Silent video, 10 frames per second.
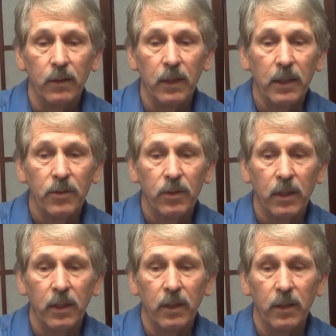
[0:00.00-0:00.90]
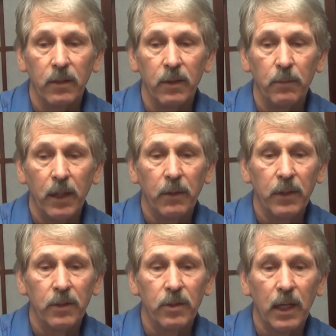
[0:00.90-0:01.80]
the incident, then
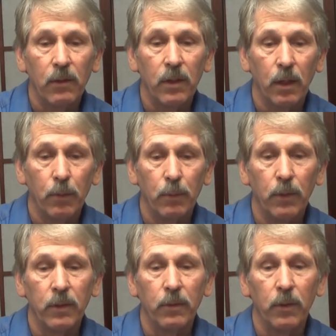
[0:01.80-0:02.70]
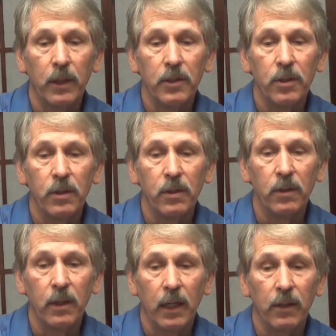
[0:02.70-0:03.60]
Mary is now culpable in relation to
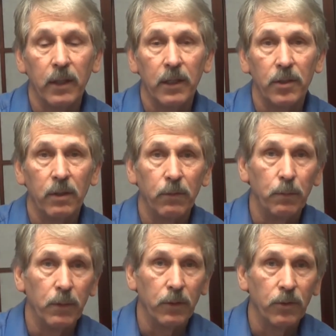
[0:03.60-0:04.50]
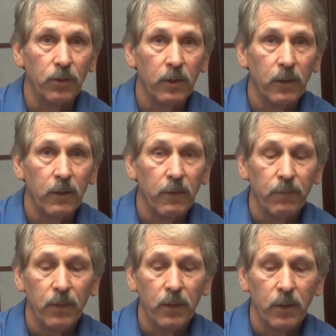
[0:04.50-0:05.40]
the allegation of abuse.
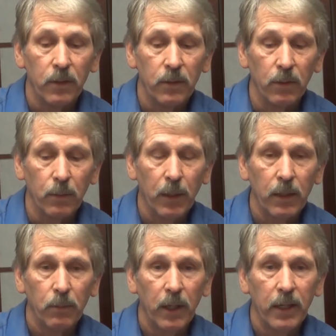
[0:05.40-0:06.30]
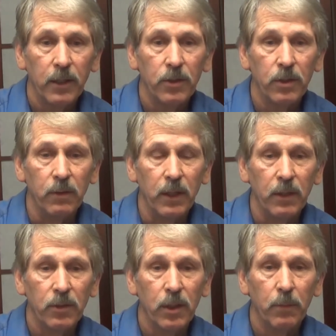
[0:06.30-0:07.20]
So the bottom line is, if you
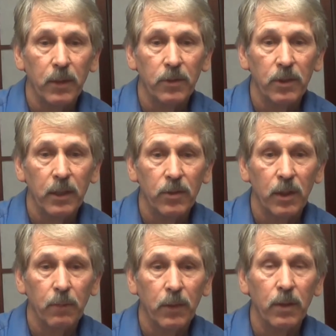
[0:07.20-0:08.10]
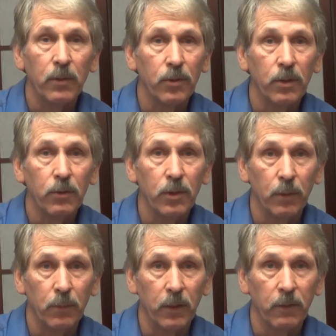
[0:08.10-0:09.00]
hear something or say something, you must do
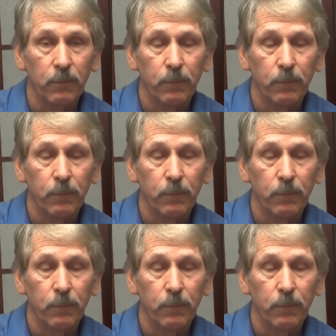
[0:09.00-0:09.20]
something.